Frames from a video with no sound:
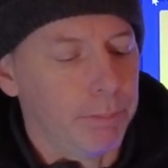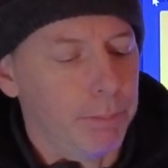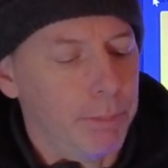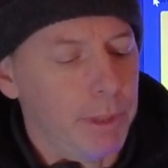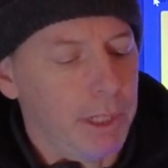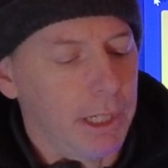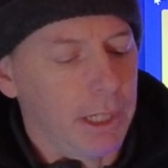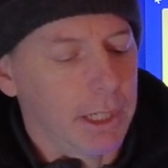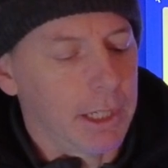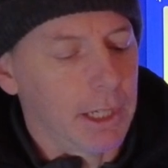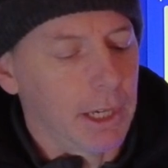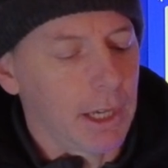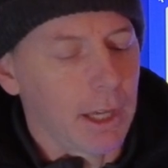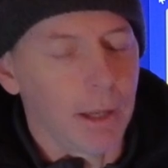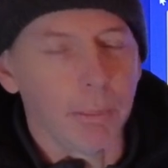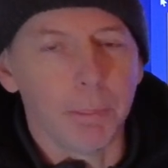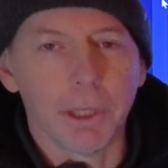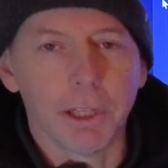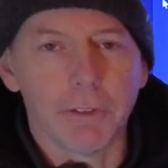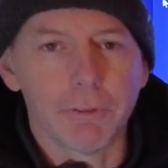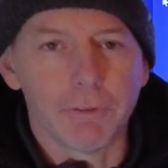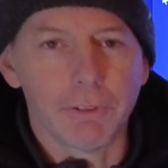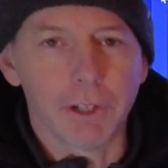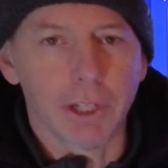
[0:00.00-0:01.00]
big uh,
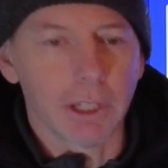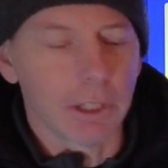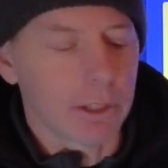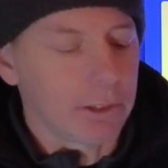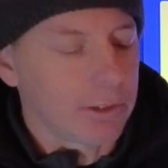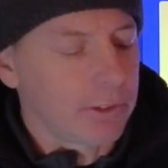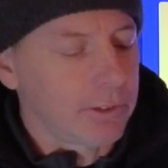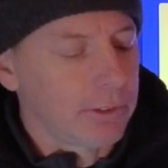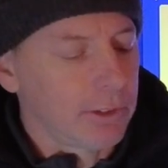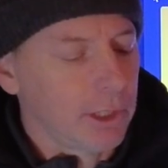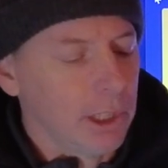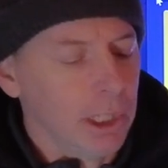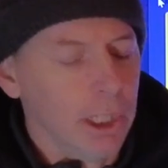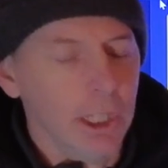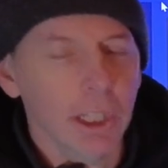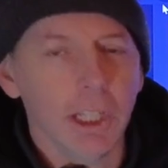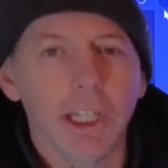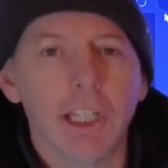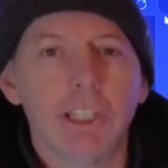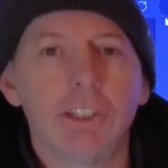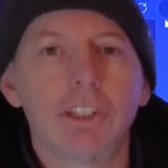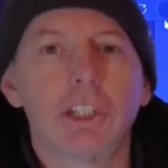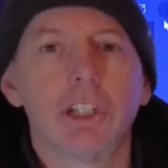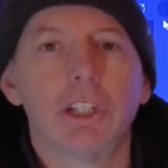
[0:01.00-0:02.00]
big fingers
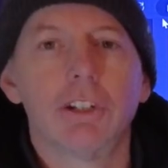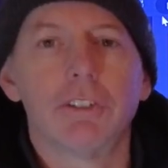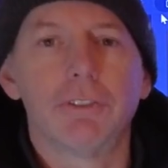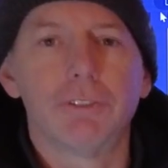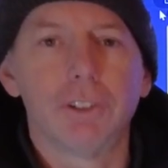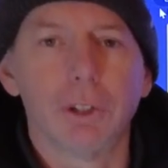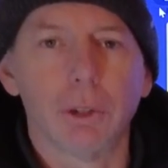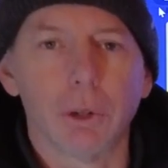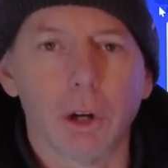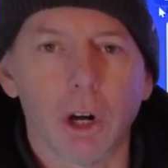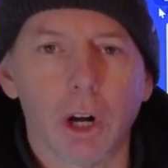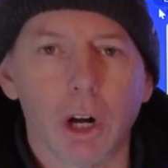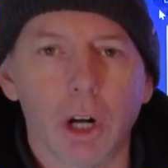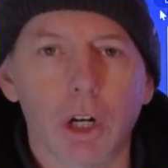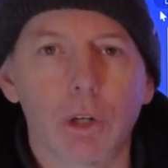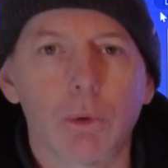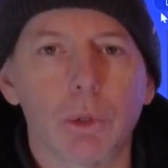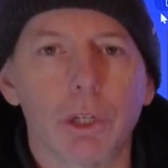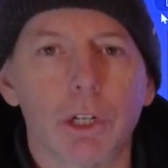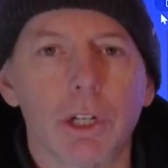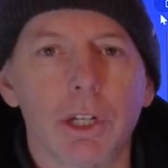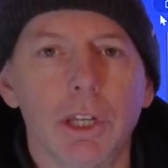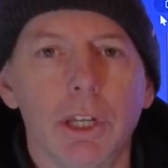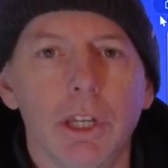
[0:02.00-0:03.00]
it's going to feel
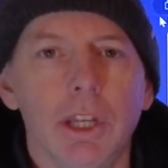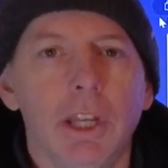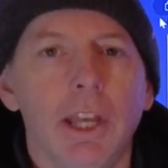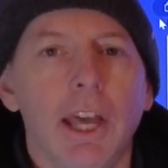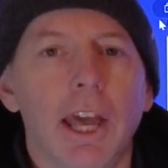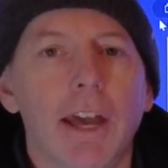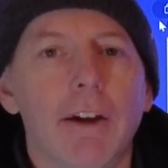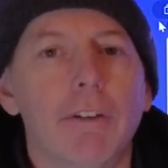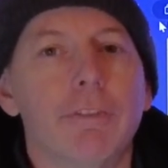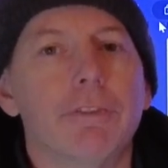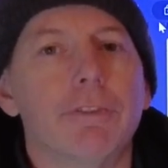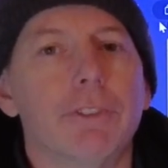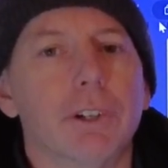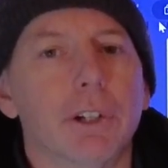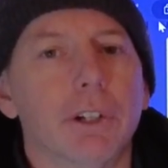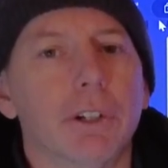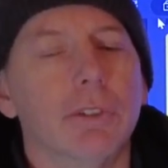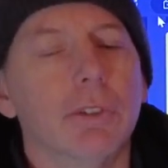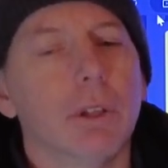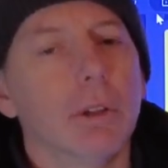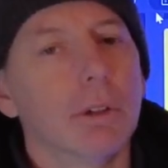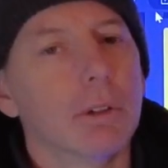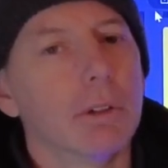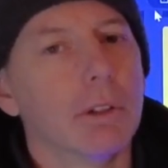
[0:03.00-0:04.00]
awkward at
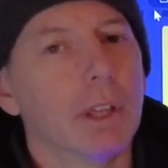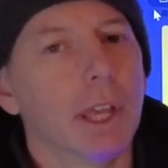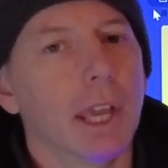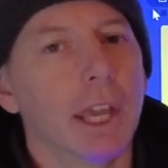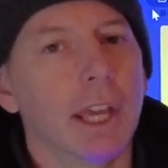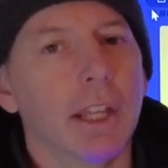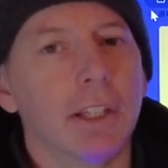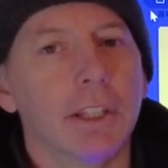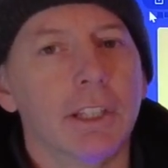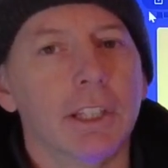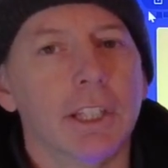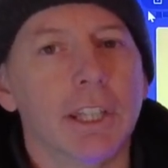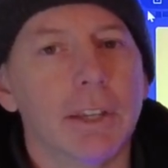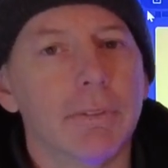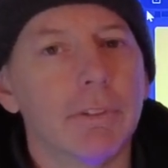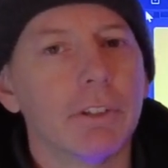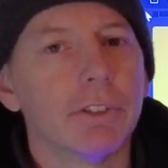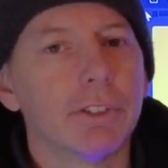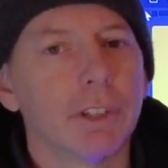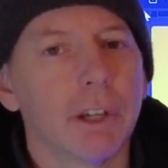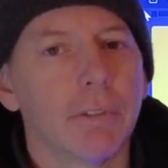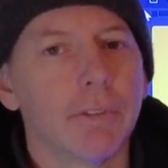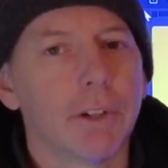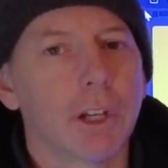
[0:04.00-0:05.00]
first and give
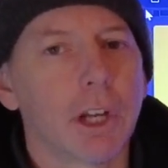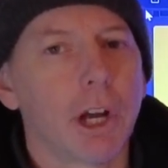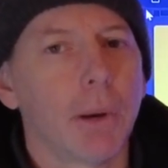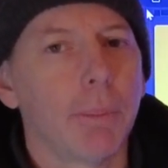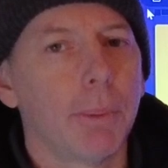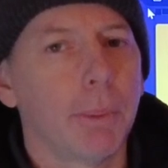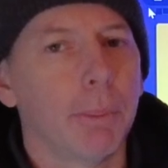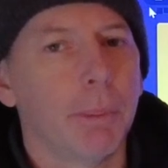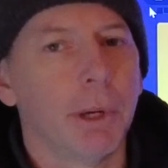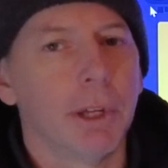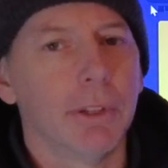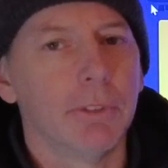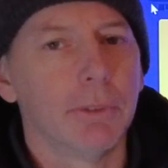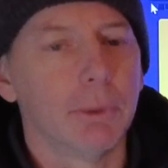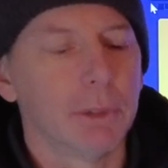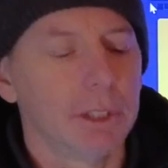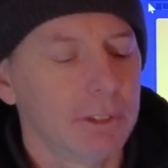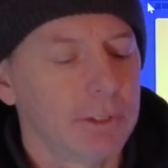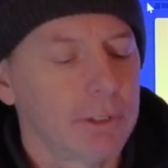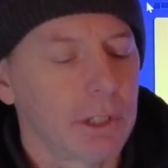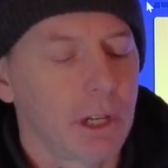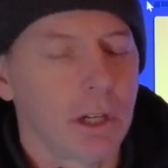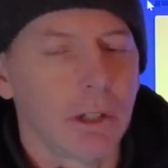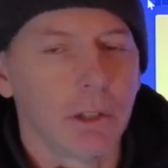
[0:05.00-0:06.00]
yourself a couple months with
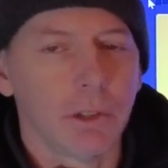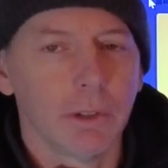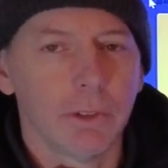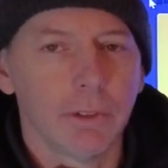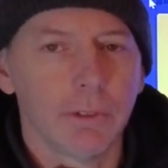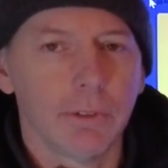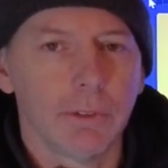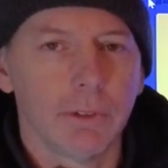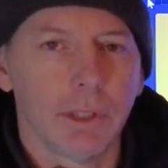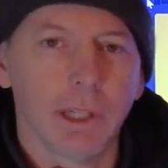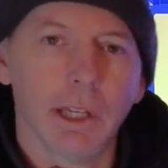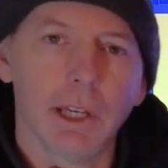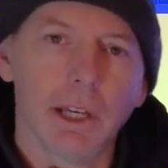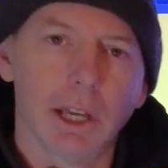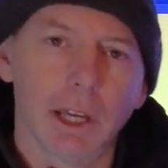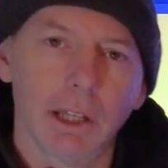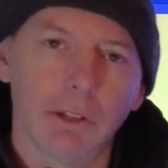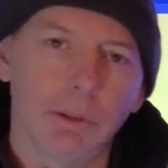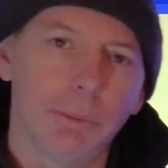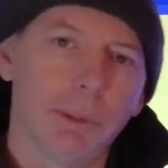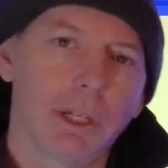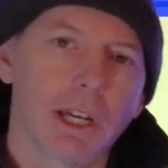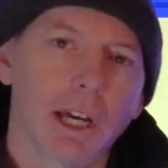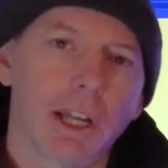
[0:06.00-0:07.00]
these goggles
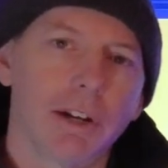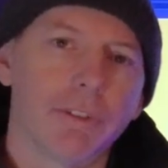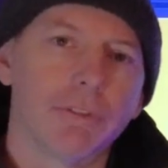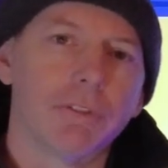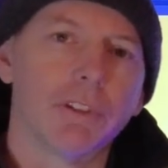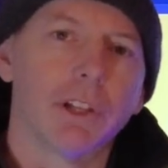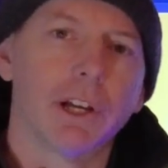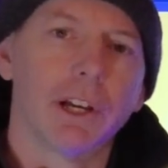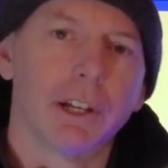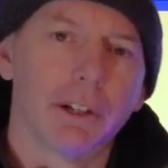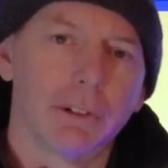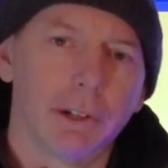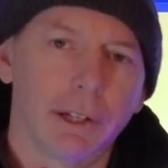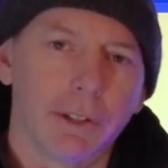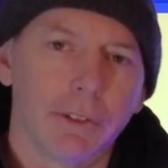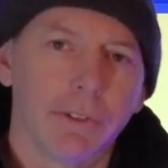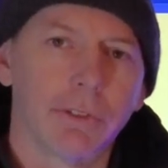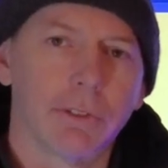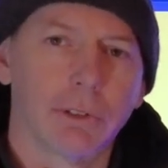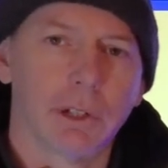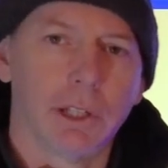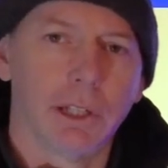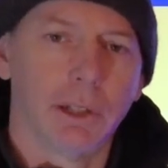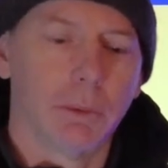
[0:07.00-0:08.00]
and you'll be kind of flying around the
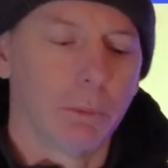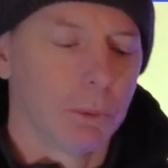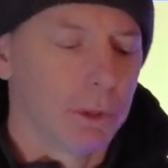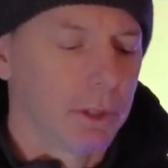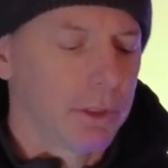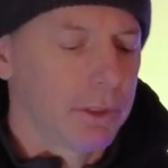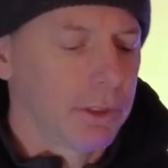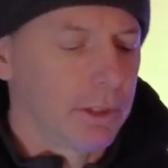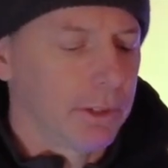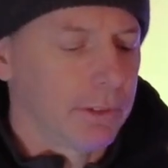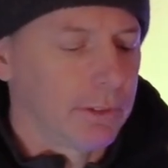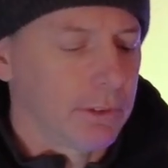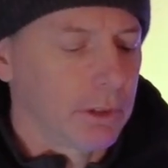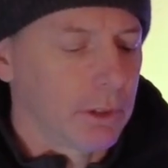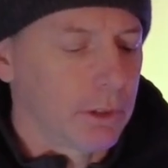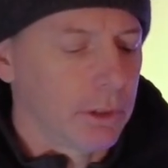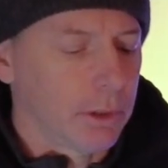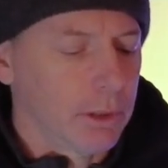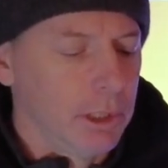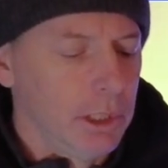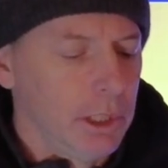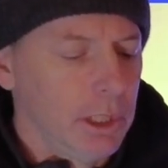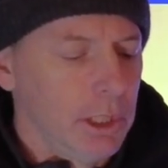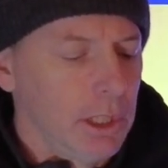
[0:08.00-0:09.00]
screen with this
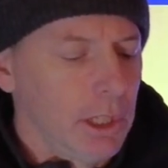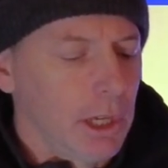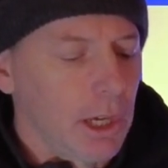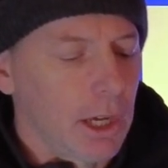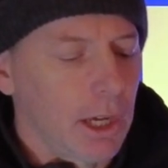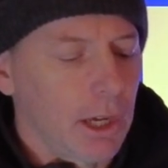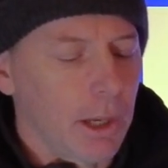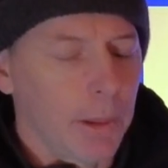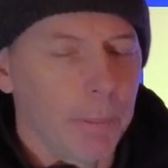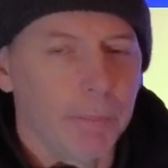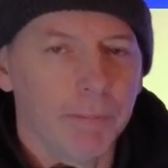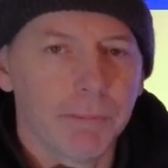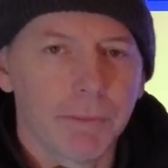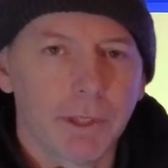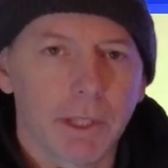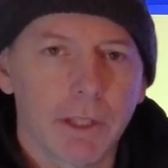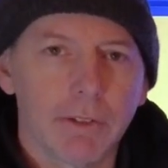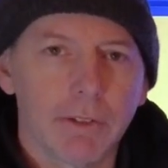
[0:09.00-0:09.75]
little um,